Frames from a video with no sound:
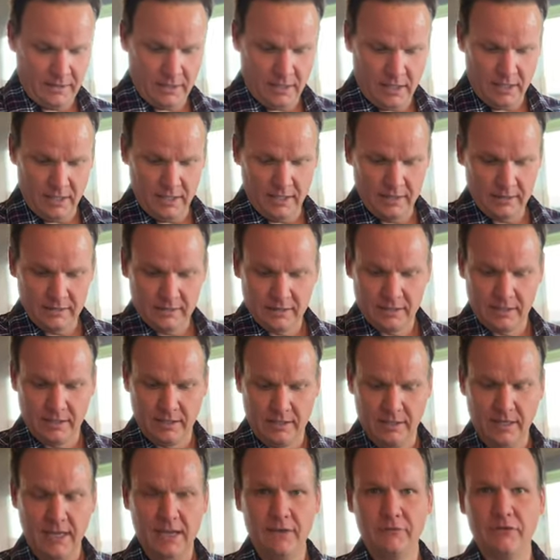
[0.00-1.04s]
cause
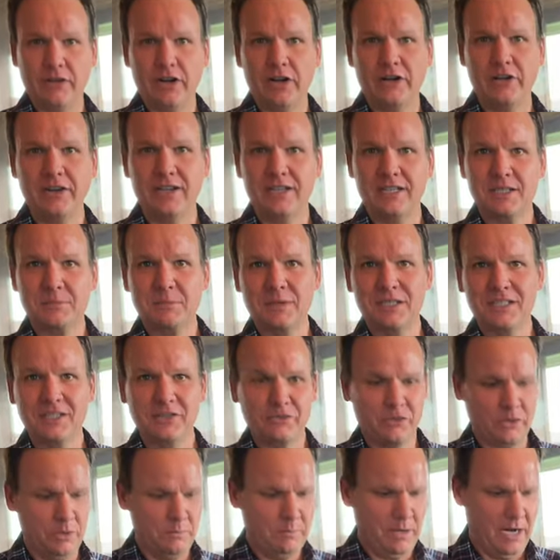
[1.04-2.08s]
a very
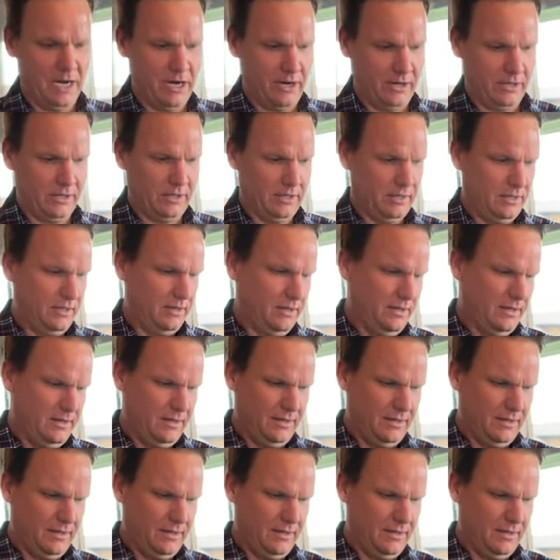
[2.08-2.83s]
expensive repair